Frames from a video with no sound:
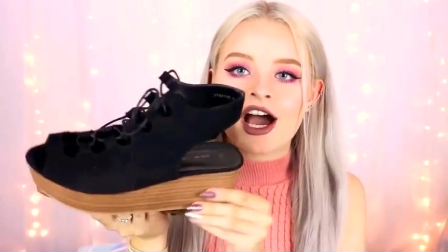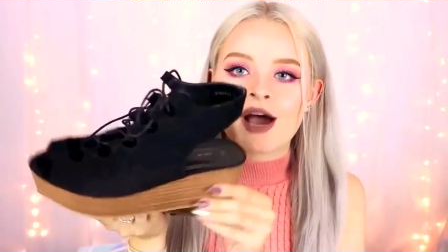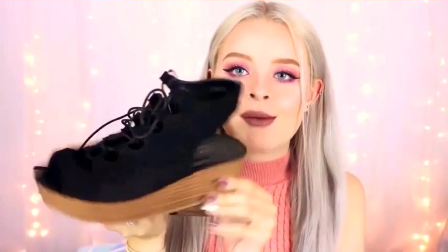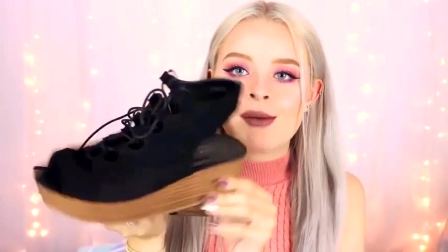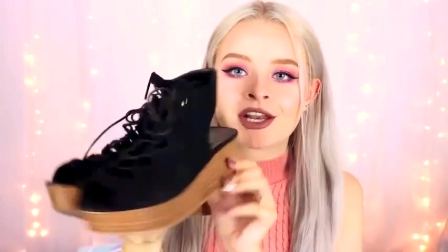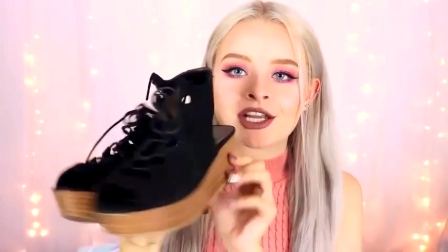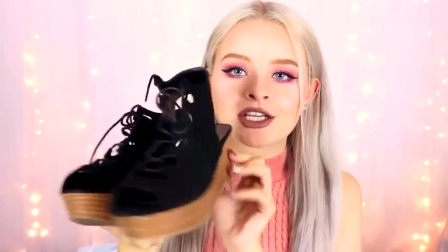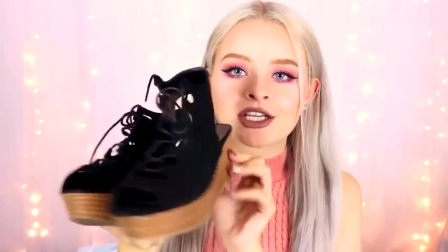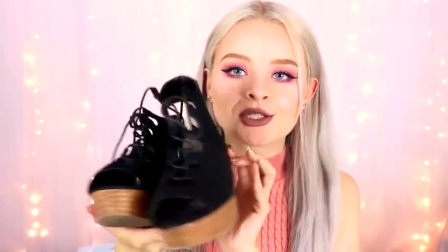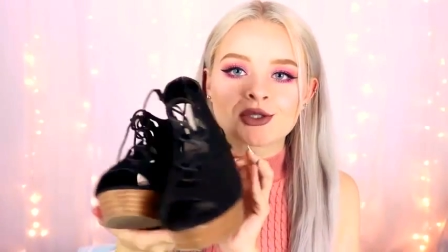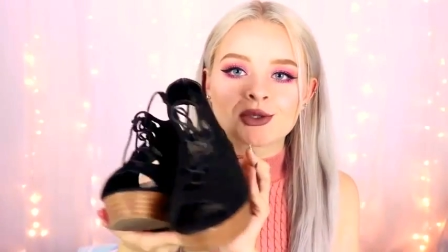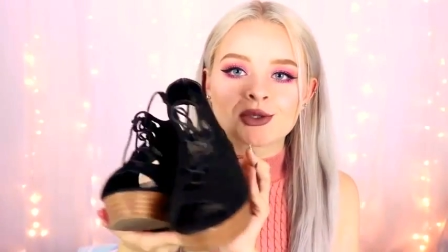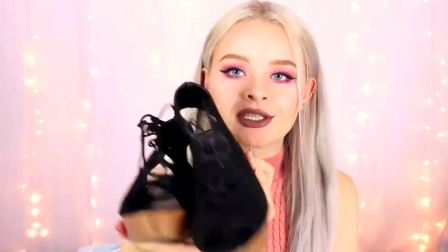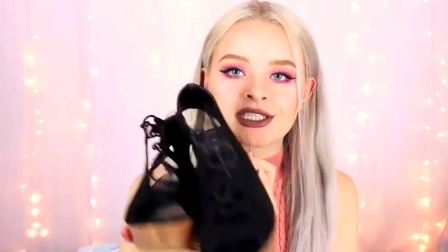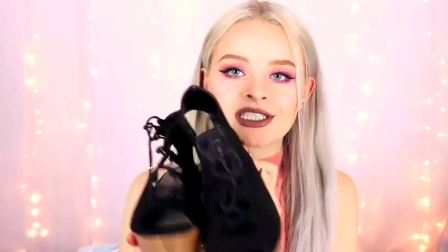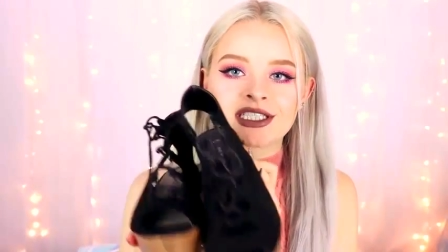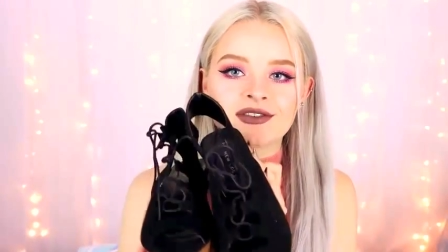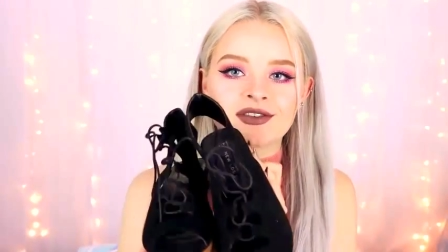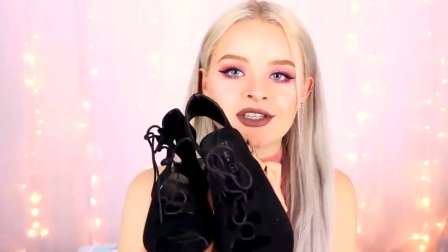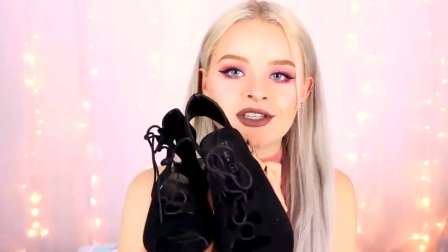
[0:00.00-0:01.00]
um, and I just thought
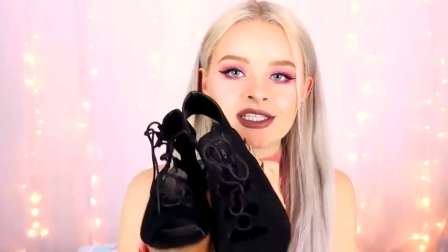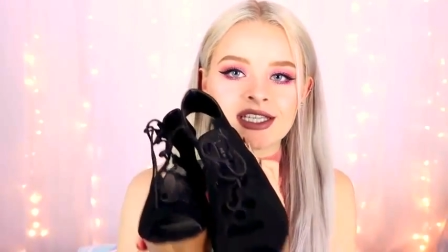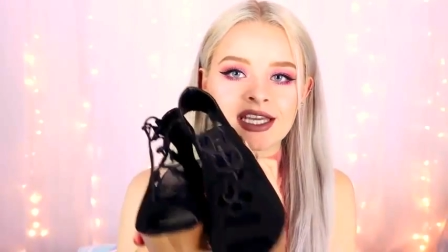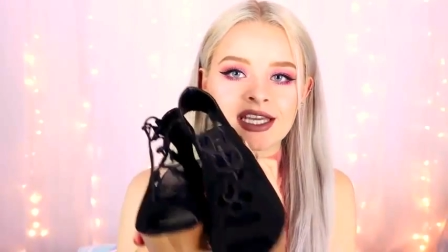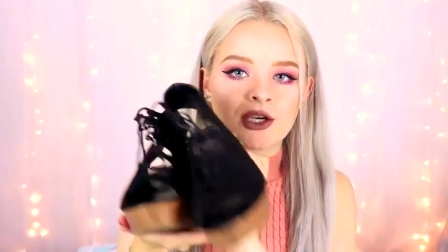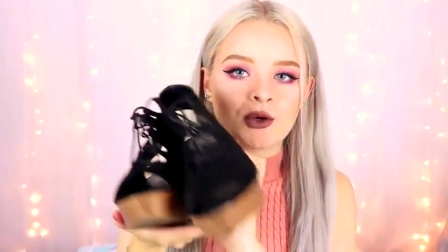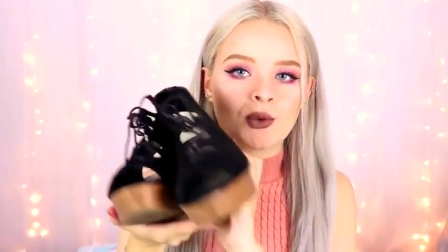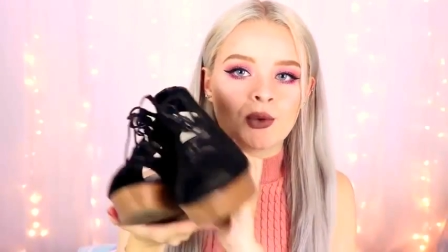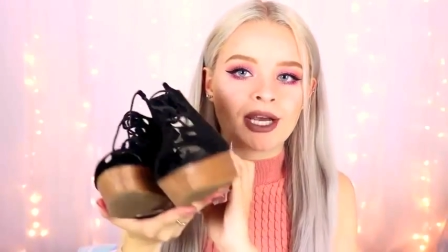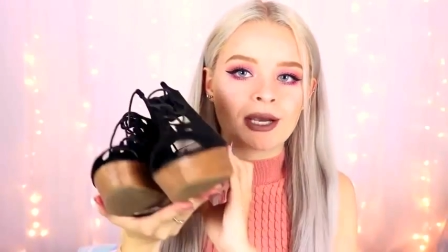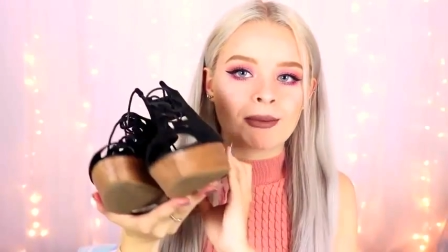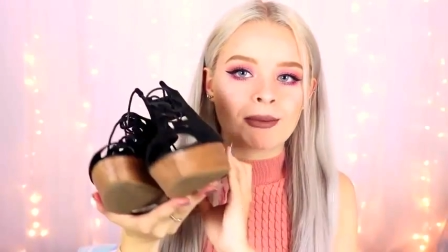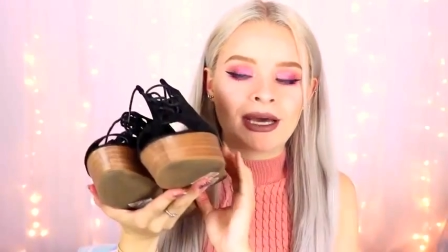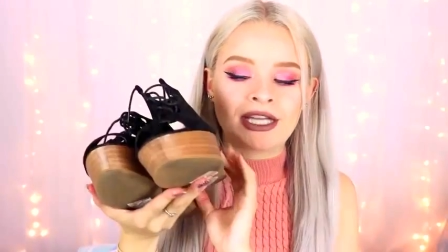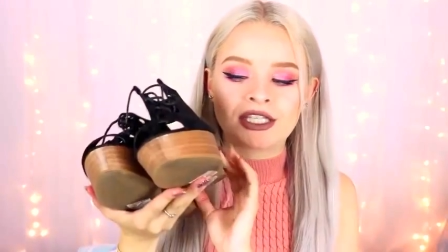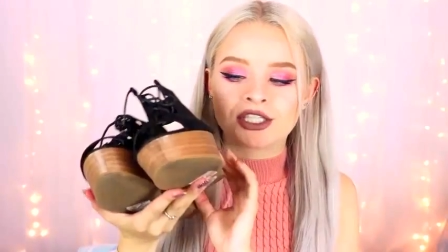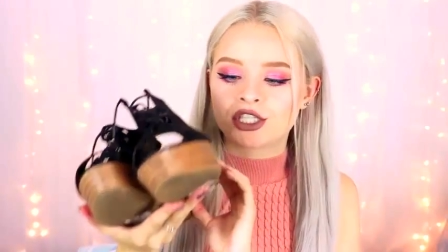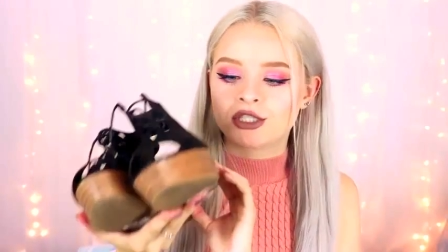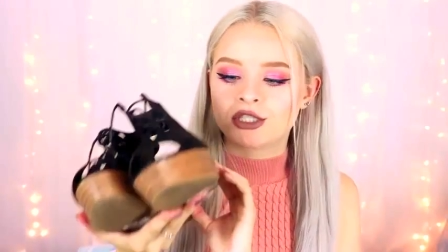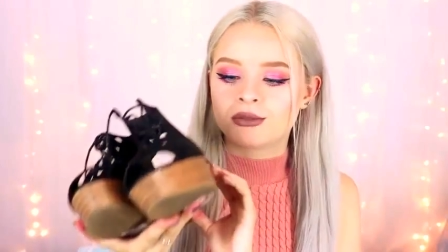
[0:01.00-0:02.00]
I'd give these a quick
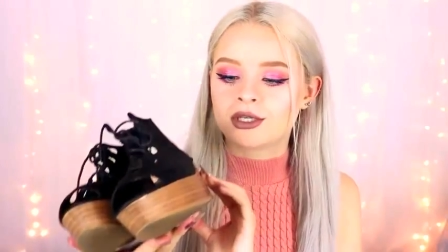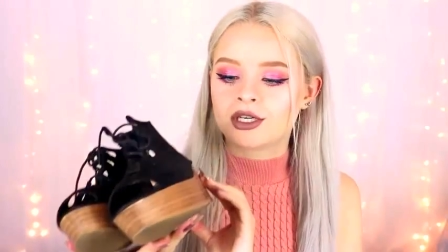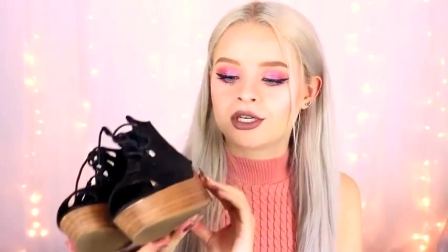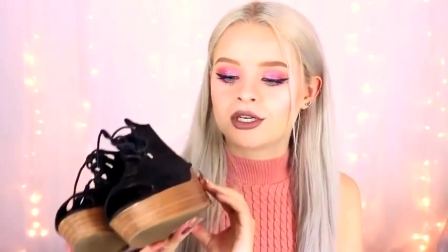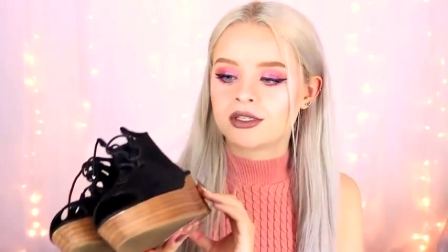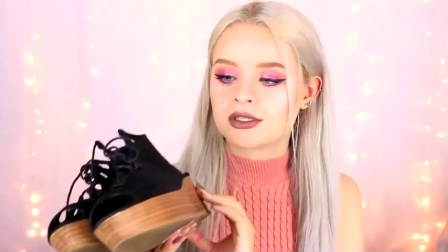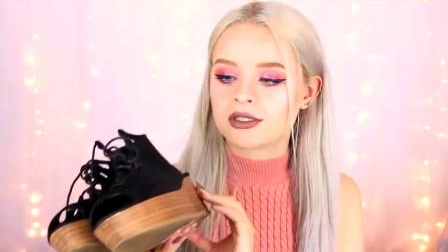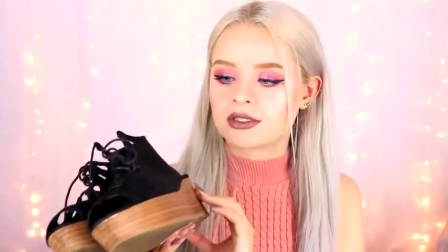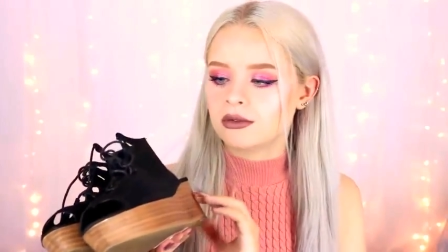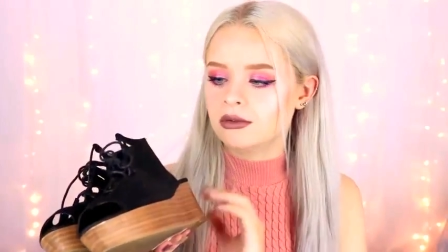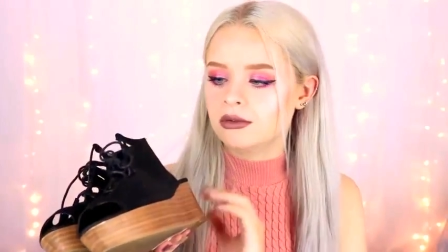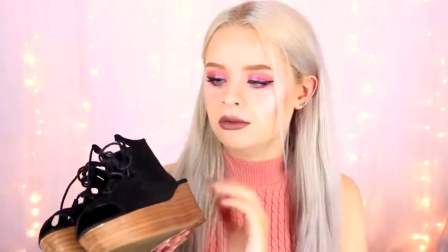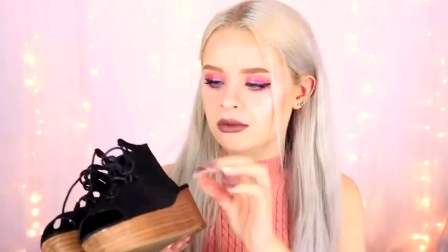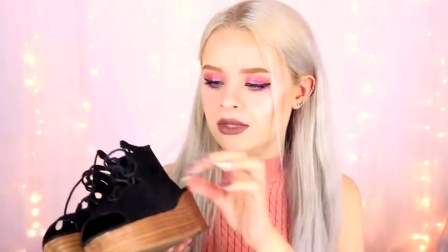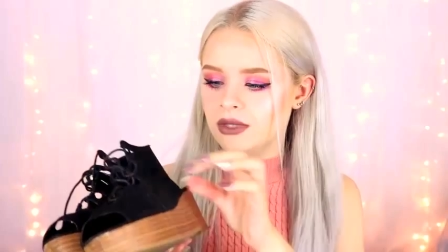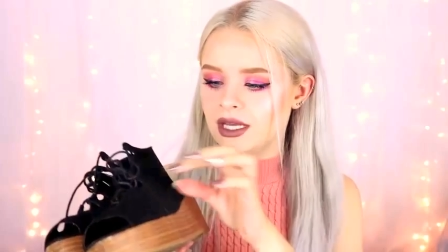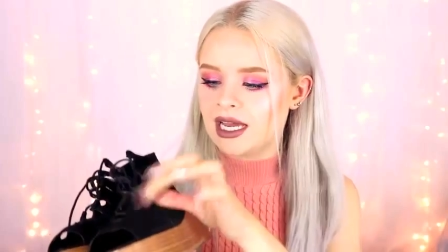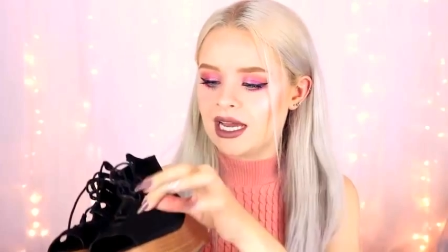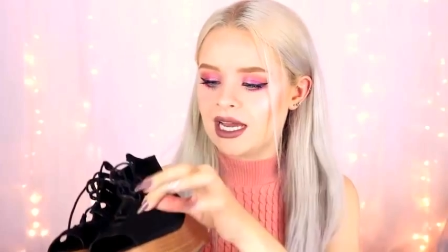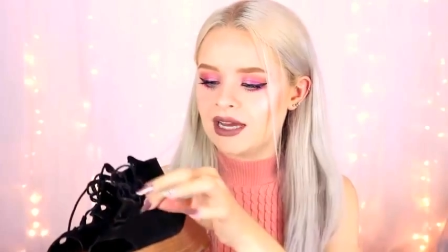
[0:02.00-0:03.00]
mention because oh
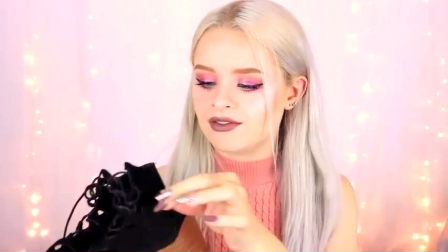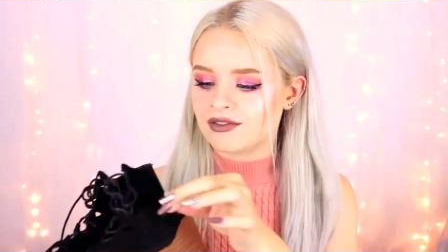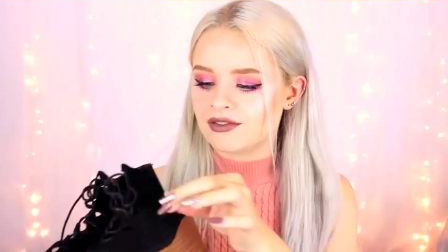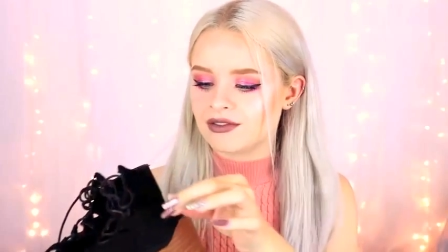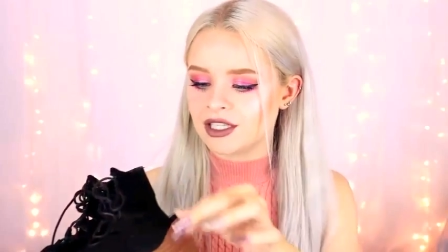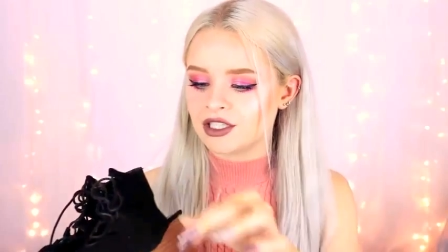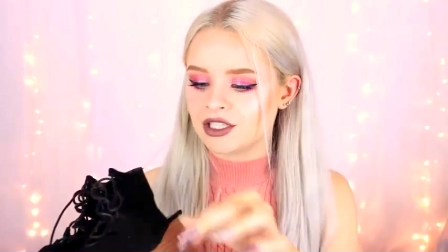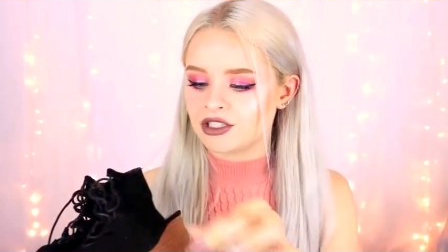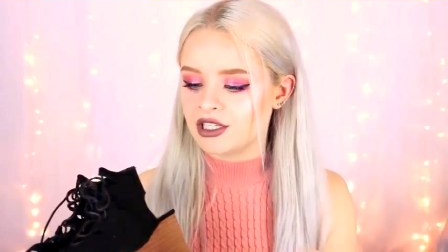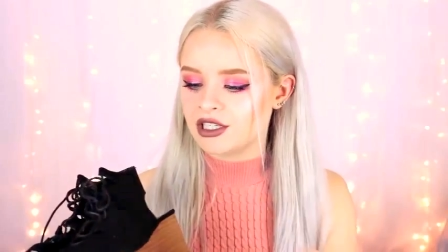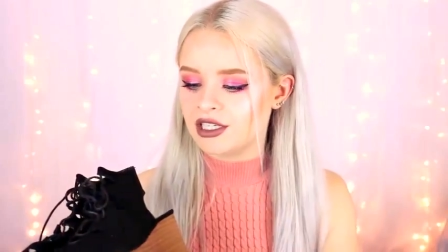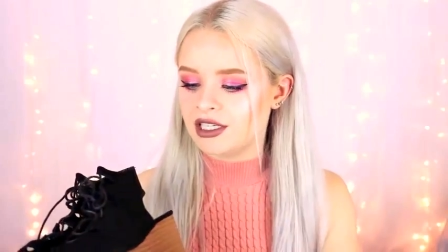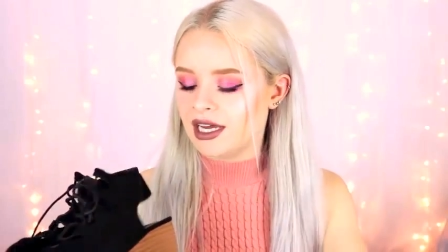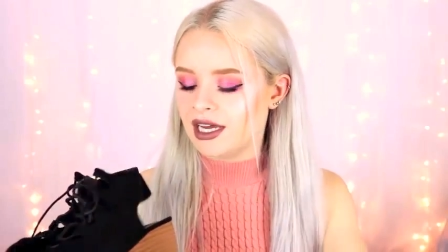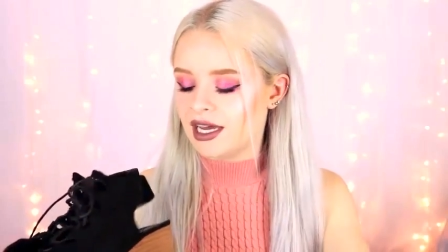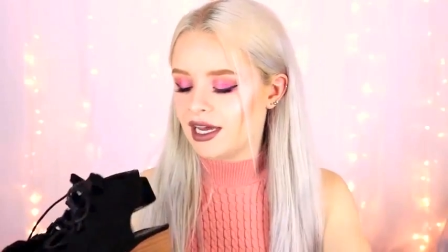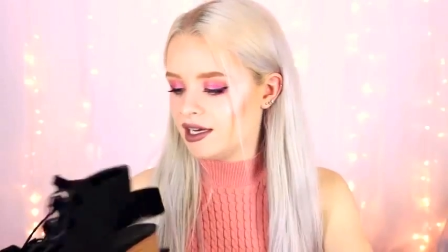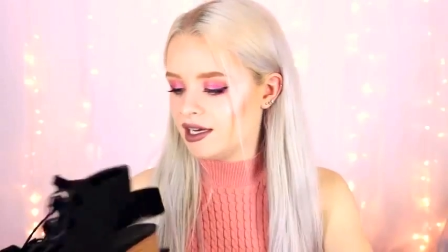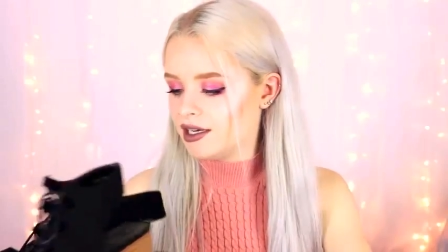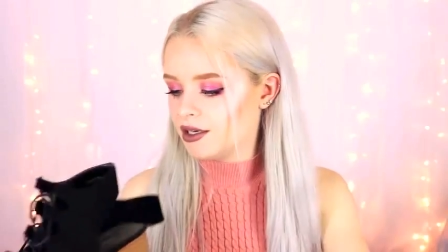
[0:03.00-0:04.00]
they have literally
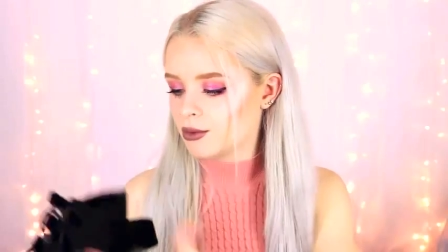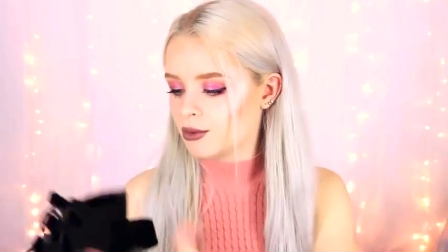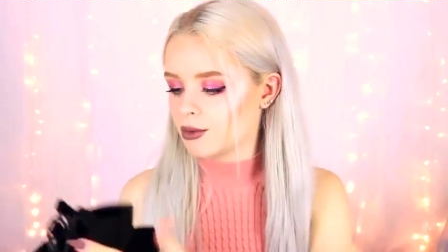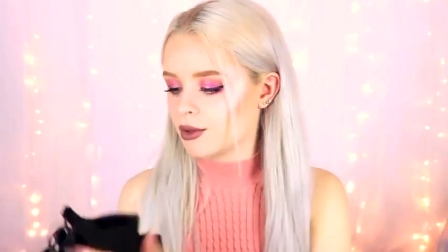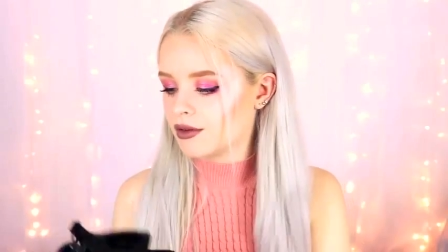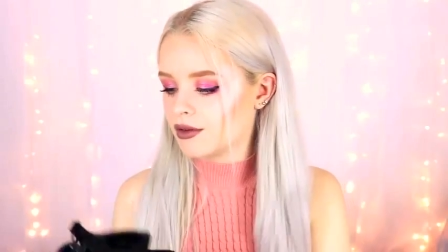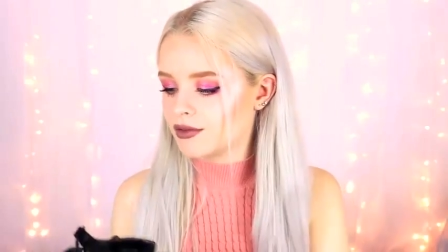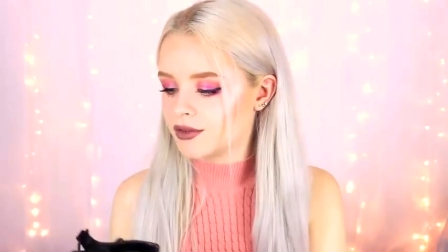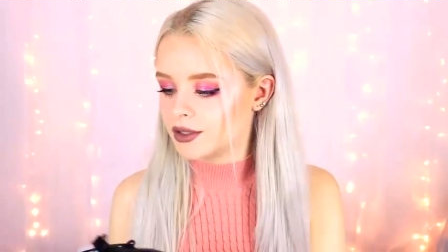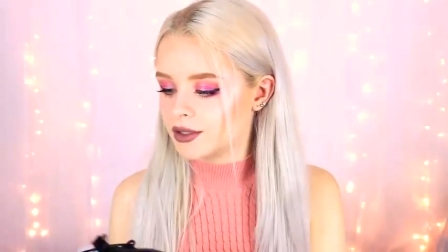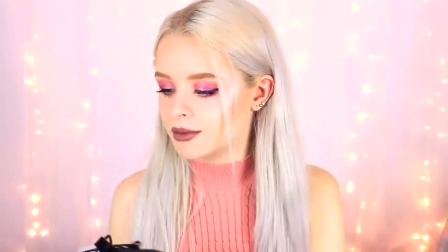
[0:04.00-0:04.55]
hair all over